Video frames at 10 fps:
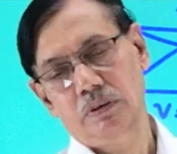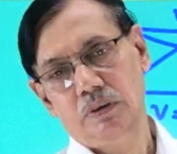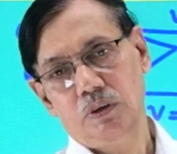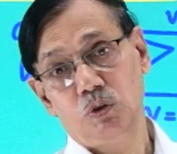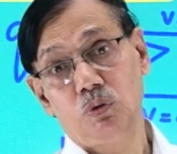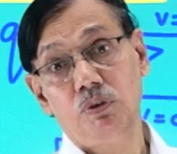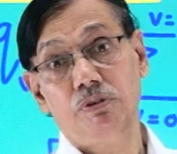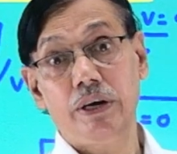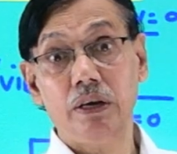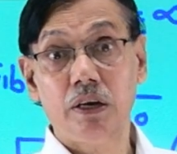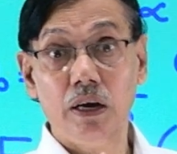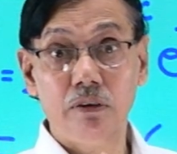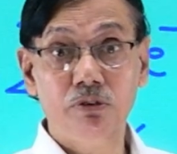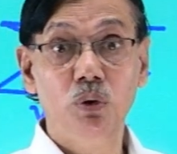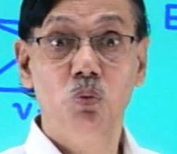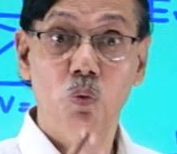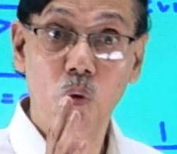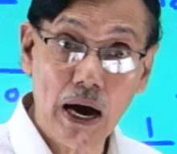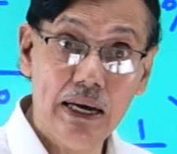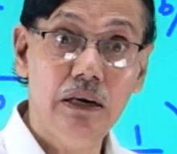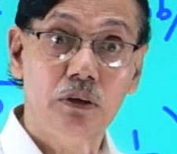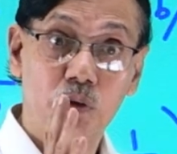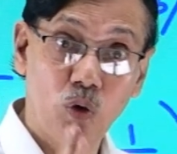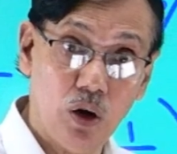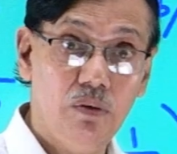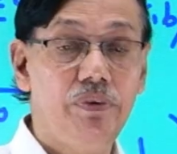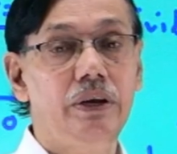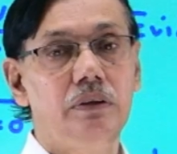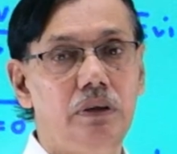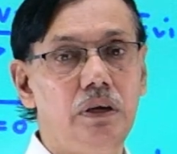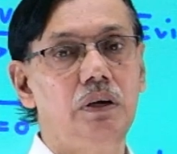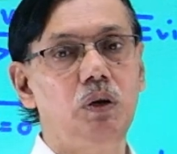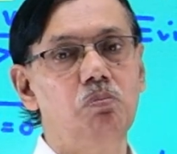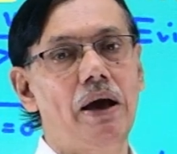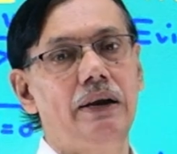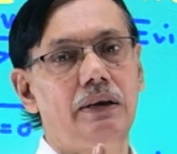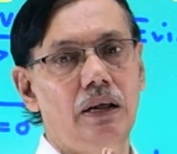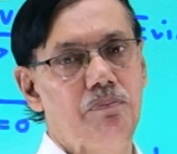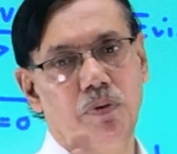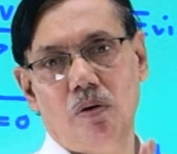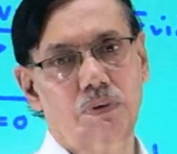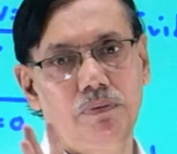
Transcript: You should be very careful while solving the numerical problem.